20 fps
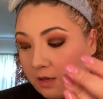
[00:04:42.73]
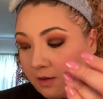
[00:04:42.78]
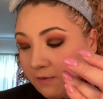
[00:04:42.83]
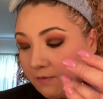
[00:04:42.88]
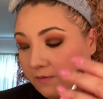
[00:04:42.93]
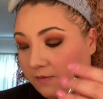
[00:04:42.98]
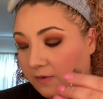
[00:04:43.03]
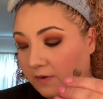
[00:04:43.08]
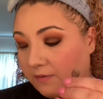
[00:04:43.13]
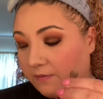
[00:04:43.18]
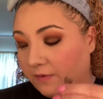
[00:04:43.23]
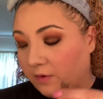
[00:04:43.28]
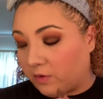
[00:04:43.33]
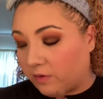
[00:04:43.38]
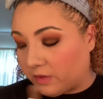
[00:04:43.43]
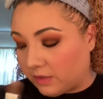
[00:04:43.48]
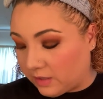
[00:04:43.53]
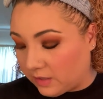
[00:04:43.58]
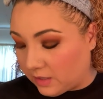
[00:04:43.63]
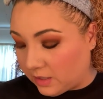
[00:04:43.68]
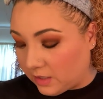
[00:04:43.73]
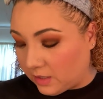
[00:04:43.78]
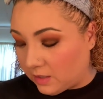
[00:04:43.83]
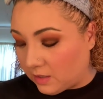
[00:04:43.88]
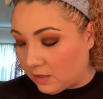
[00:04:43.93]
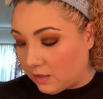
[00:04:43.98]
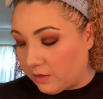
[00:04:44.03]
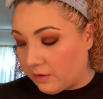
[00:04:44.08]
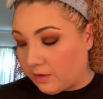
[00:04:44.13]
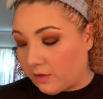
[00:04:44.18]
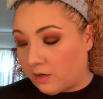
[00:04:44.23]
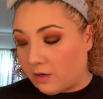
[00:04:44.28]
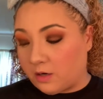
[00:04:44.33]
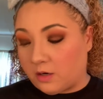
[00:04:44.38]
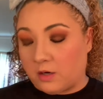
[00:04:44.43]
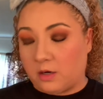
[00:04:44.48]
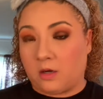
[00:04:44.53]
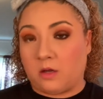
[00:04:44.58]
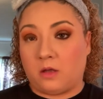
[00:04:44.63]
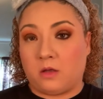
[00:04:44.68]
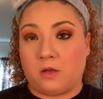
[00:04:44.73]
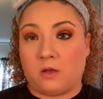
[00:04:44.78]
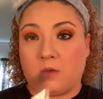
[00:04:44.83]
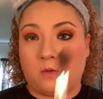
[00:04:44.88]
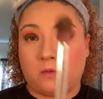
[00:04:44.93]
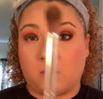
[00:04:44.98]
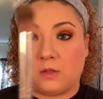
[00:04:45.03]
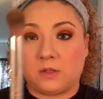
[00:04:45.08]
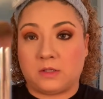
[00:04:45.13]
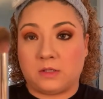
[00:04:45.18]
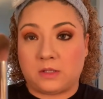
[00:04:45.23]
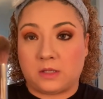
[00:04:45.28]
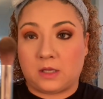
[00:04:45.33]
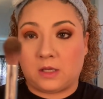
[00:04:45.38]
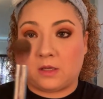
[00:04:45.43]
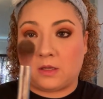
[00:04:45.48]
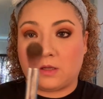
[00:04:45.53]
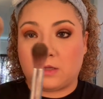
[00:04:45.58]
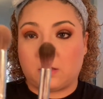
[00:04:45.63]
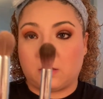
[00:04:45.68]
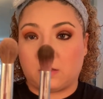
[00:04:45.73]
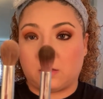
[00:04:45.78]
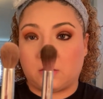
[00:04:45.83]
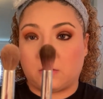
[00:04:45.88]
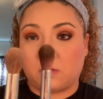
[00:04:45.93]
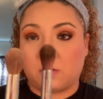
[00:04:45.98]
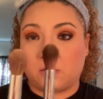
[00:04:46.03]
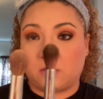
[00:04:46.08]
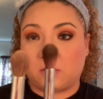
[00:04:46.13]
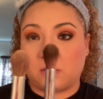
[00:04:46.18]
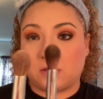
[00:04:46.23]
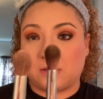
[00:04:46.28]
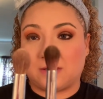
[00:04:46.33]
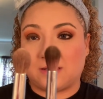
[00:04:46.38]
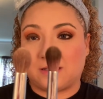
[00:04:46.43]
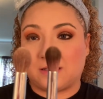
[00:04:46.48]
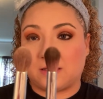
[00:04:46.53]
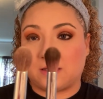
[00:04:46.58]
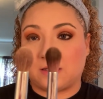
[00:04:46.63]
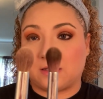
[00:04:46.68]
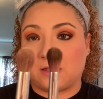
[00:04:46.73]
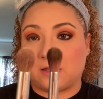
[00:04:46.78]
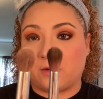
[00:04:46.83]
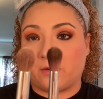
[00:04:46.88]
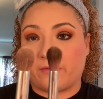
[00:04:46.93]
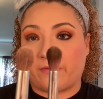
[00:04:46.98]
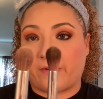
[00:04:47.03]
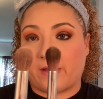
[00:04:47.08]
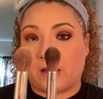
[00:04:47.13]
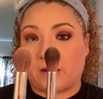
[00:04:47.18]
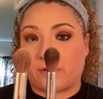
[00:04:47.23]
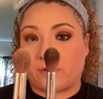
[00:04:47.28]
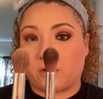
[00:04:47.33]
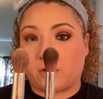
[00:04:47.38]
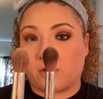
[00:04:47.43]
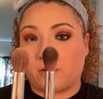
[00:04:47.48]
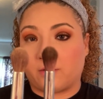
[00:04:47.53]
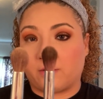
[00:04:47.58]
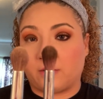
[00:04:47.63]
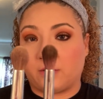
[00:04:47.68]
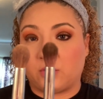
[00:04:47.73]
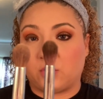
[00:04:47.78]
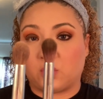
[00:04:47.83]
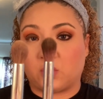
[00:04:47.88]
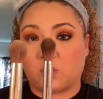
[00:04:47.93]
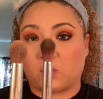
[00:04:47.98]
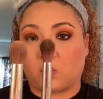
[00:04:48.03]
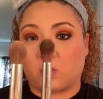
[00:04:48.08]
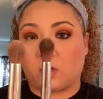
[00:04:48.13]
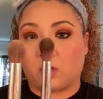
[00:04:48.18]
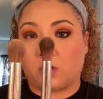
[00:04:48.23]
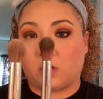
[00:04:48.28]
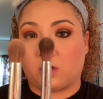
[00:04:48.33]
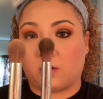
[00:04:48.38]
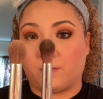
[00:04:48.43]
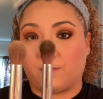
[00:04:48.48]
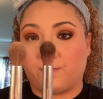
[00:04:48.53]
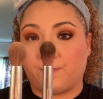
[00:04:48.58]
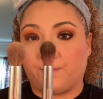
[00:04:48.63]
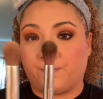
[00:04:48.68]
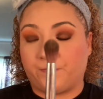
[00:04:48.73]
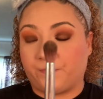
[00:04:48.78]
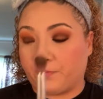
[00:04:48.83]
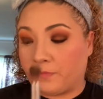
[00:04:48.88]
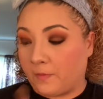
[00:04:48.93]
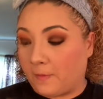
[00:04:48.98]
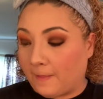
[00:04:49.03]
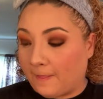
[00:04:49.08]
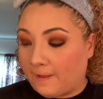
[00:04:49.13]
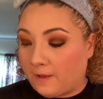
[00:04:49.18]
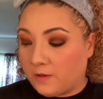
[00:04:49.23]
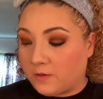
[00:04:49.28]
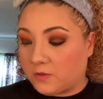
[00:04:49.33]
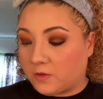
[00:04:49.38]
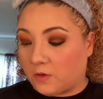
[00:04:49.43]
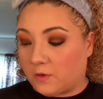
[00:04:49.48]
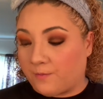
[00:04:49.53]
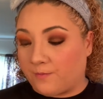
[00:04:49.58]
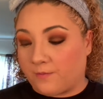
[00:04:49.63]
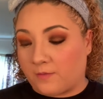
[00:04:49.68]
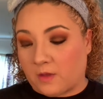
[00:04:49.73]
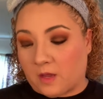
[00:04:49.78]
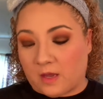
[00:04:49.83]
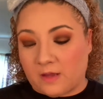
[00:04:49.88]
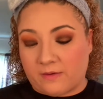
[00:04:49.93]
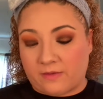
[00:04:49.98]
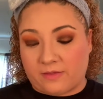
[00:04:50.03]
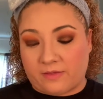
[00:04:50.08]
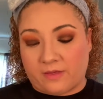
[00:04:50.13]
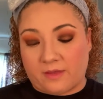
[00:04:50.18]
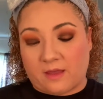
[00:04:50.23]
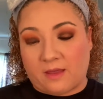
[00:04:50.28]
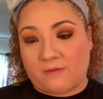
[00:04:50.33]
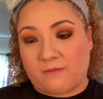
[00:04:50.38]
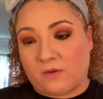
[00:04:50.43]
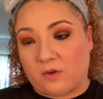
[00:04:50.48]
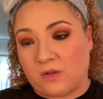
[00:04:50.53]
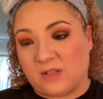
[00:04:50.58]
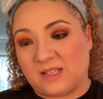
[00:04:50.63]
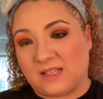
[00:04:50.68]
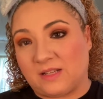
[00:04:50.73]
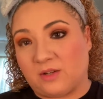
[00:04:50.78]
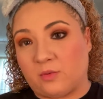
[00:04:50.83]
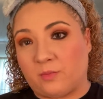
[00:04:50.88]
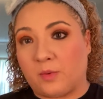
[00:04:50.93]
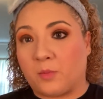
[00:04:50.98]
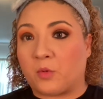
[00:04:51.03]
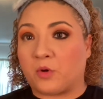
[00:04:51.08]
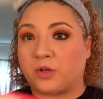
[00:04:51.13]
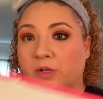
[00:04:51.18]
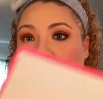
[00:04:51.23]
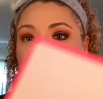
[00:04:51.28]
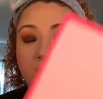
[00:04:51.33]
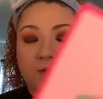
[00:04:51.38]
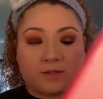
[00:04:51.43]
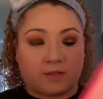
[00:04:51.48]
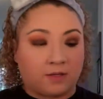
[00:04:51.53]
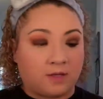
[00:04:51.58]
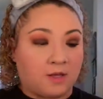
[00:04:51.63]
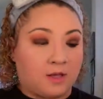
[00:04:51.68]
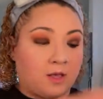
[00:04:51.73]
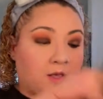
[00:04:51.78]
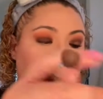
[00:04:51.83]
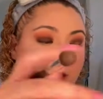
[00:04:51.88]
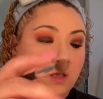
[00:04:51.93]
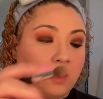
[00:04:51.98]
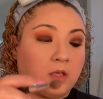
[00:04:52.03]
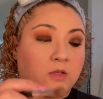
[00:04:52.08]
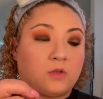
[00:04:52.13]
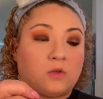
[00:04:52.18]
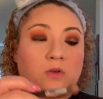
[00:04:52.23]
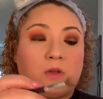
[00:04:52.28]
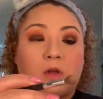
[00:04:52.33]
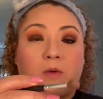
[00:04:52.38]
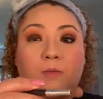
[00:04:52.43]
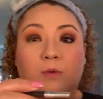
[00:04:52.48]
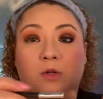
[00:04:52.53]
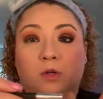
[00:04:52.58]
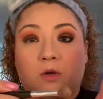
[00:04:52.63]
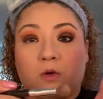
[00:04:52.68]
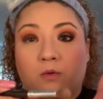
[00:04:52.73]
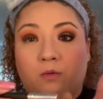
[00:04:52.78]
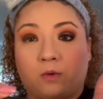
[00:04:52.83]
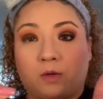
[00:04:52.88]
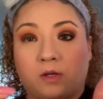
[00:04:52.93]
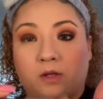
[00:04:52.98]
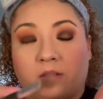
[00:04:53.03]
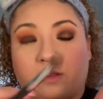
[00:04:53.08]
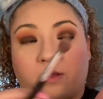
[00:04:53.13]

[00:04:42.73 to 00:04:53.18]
fluffier than the other. Let's see, it's just a little fatter and shorter, so I feel it's a little bit more dense. So now I'm gonna go with